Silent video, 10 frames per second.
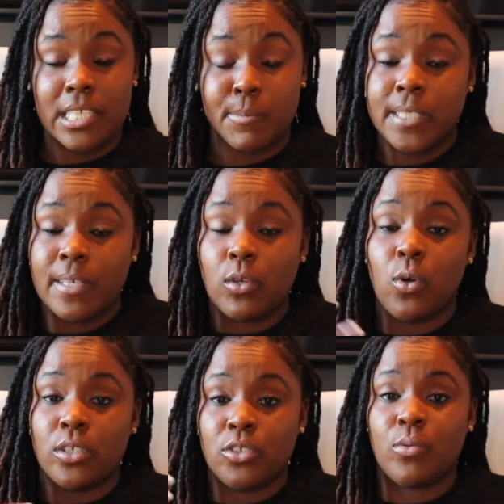Especially if you
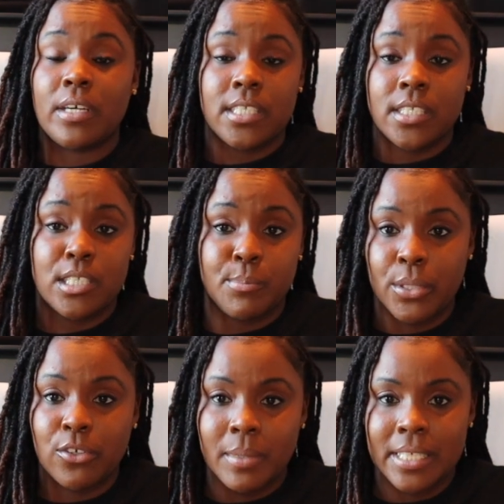go on the U.S. Census
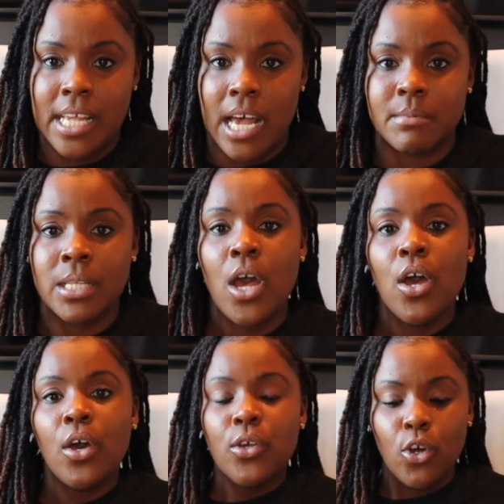Bureau many times,
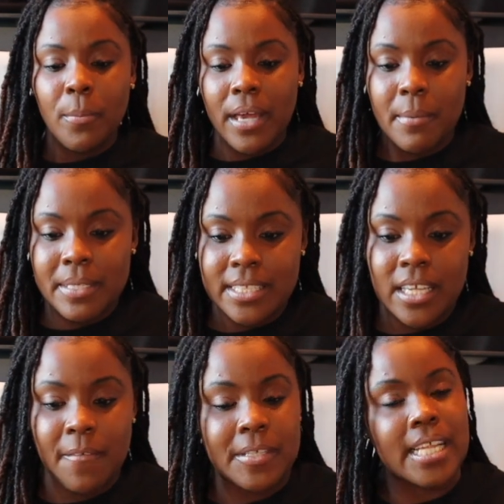you'll be able to
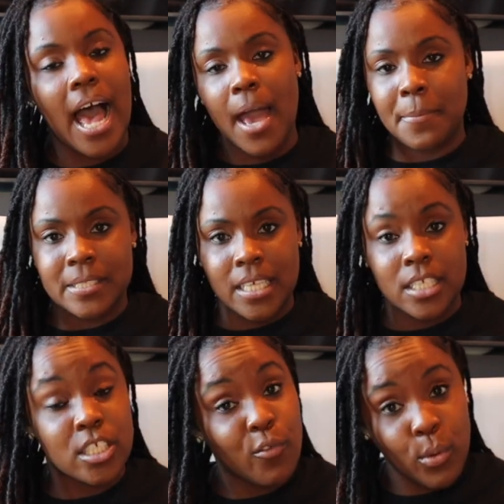see if it's a high
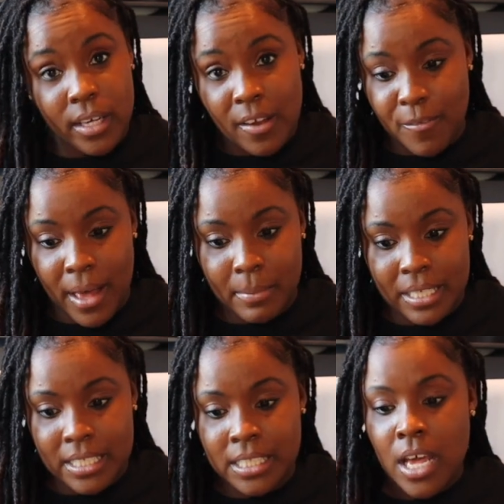percentage of working
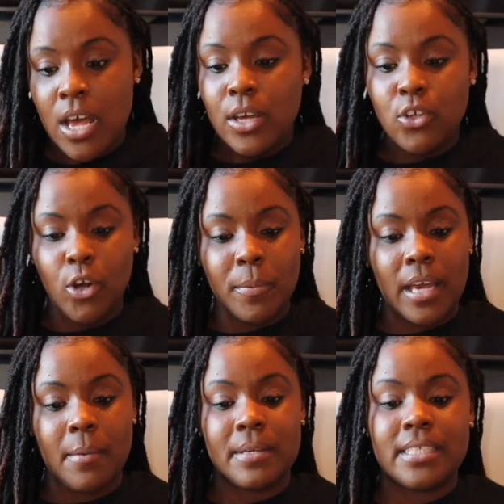families. You'll be
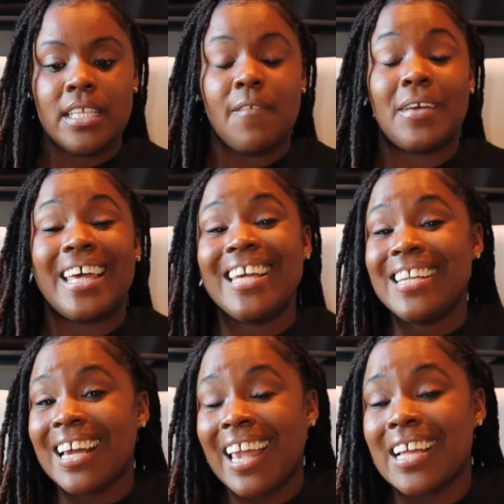able to see if it
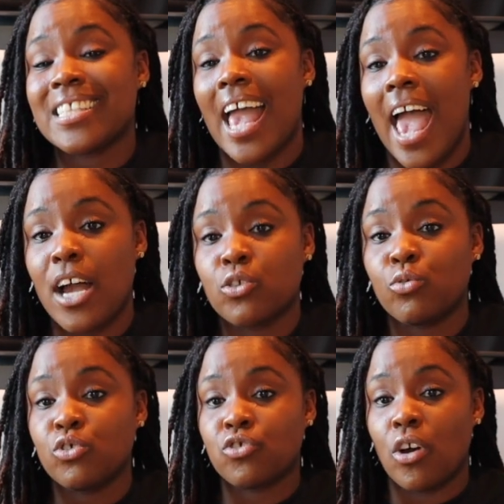indicates an
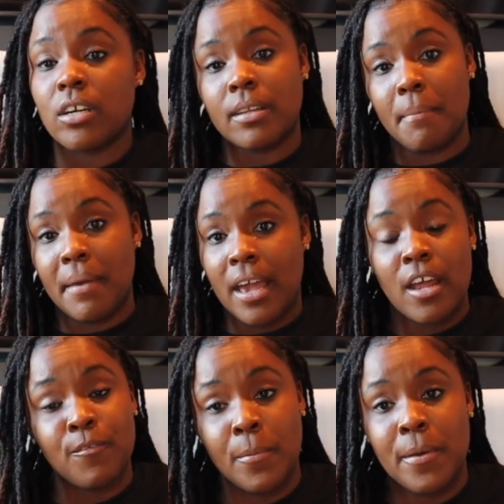actual strong
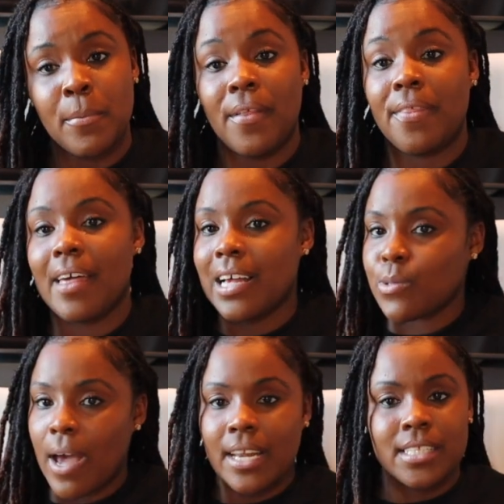demand for people. That's
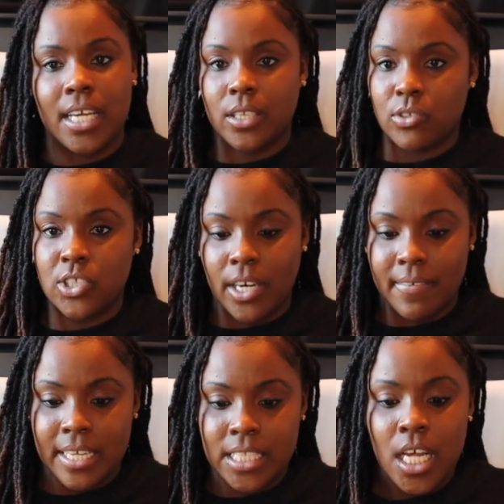why they take those
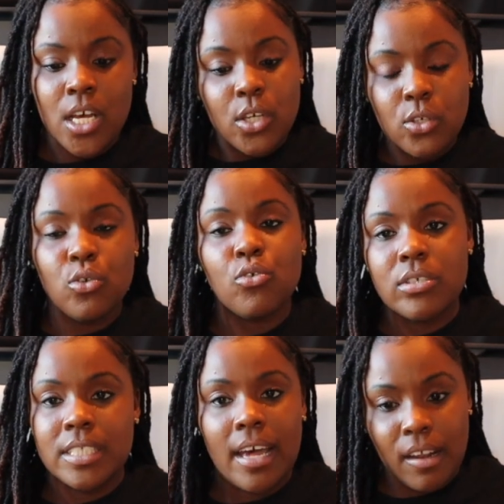surveys.
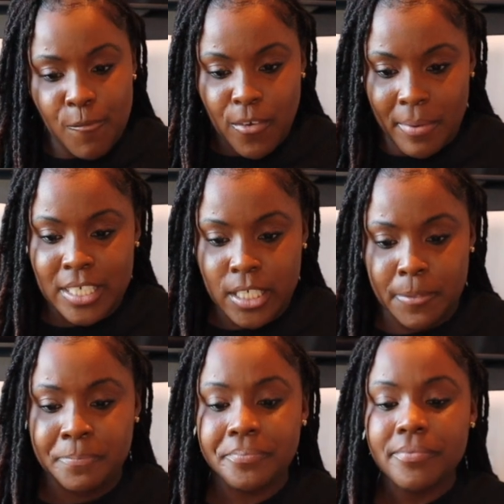Use that information.